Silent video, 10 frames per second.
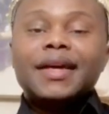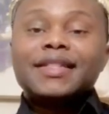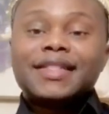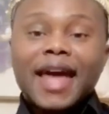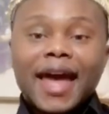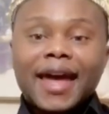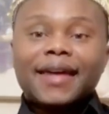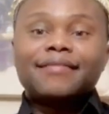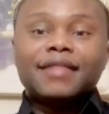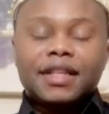
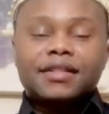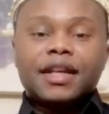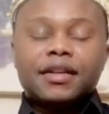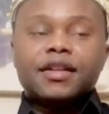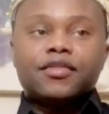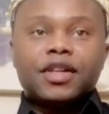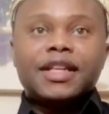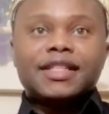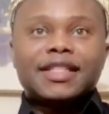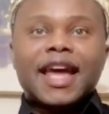sad it, it
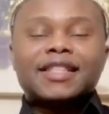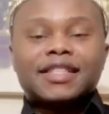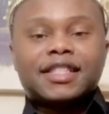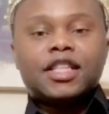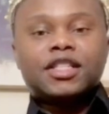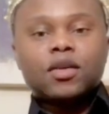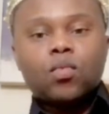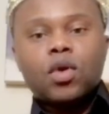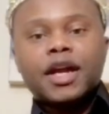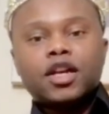really is sad to see
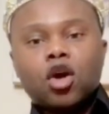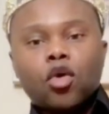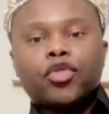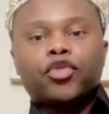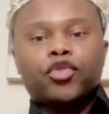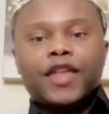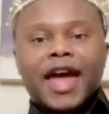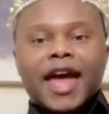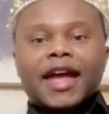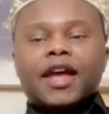someone go through
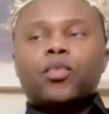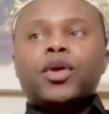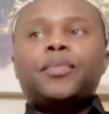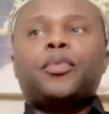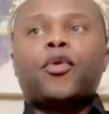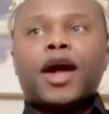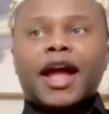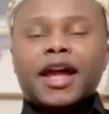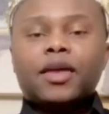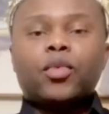that and we
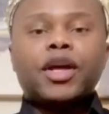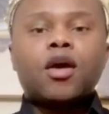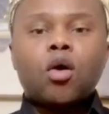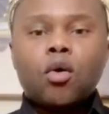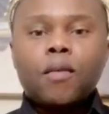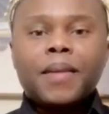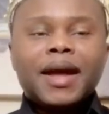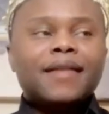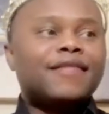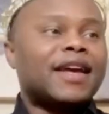pray and we hope
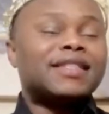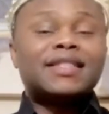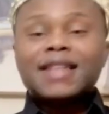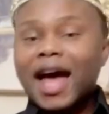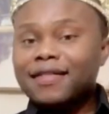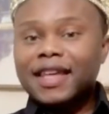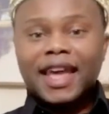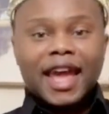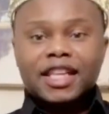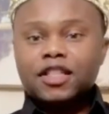that is not the
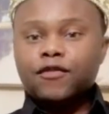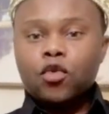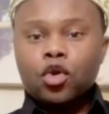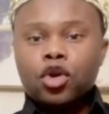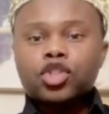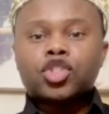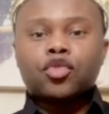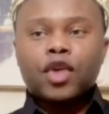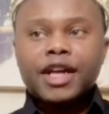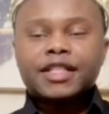case for
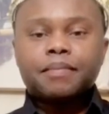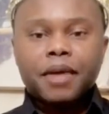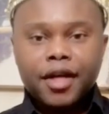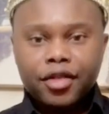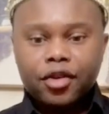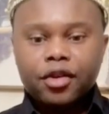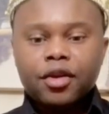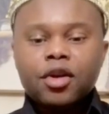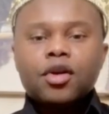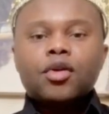Sheree's mother
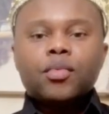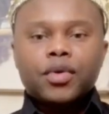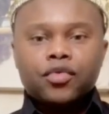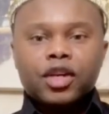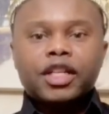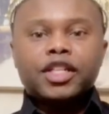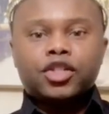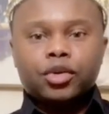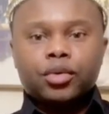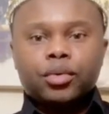we really
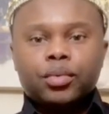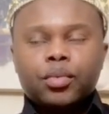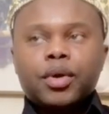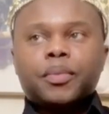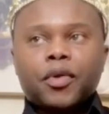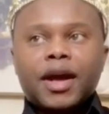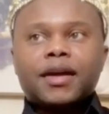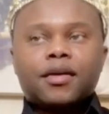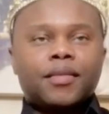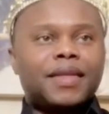do we pray
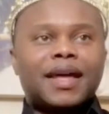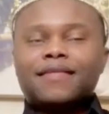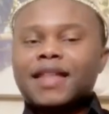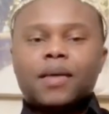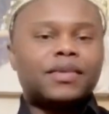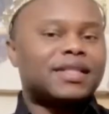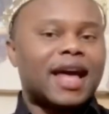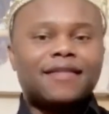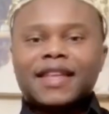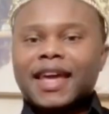and hope that that was
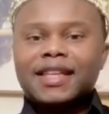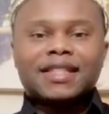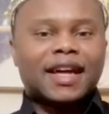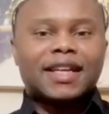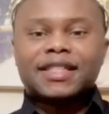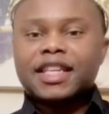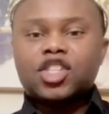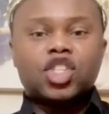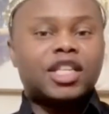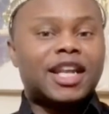not the case like I
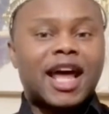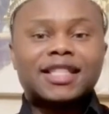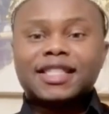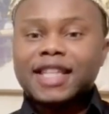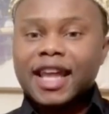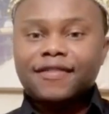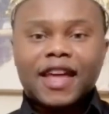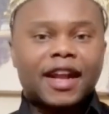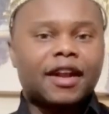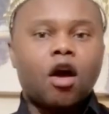said she did not state
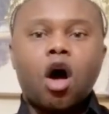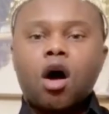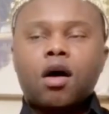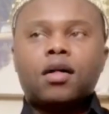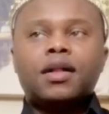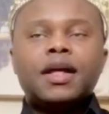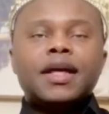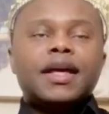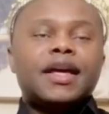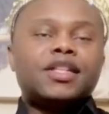that at all
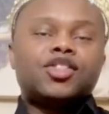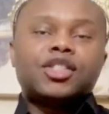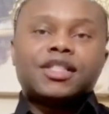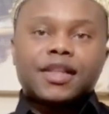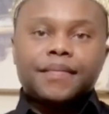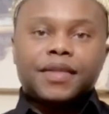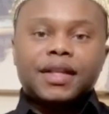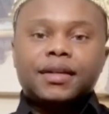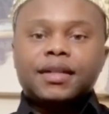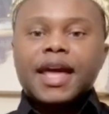it's just
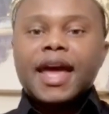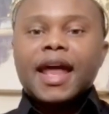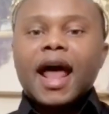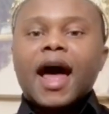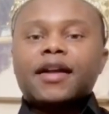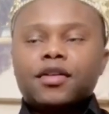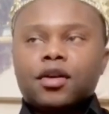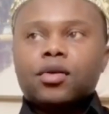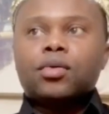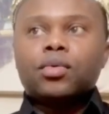something that I
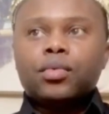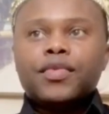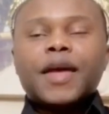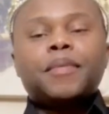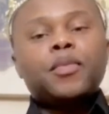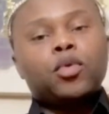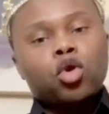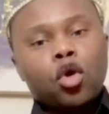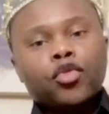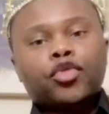know that
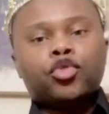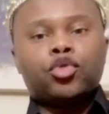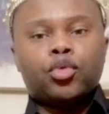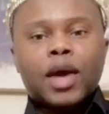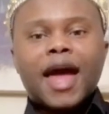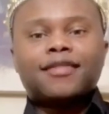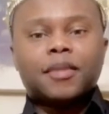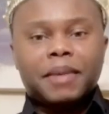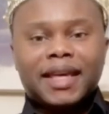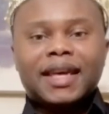people go through at
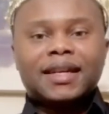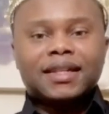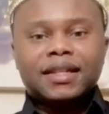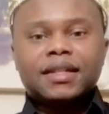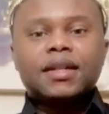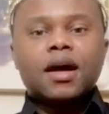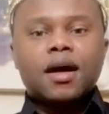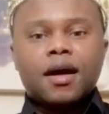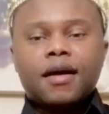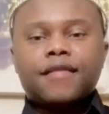the beginning
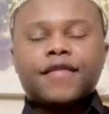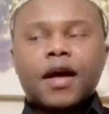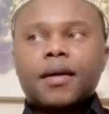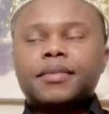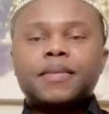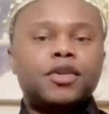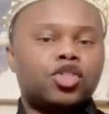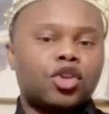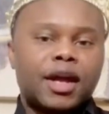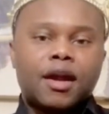of um,
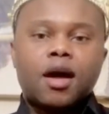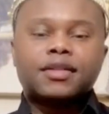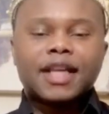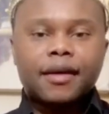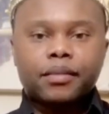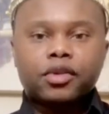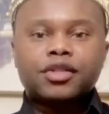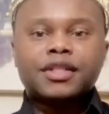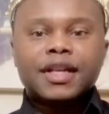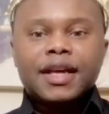dementia and
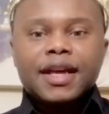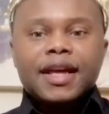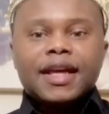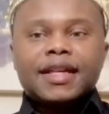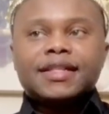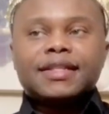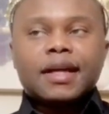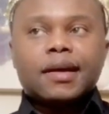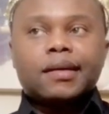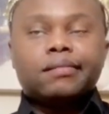Alzheimer's. It's,
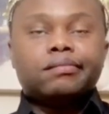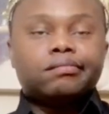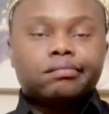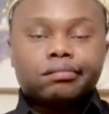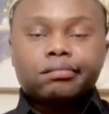um,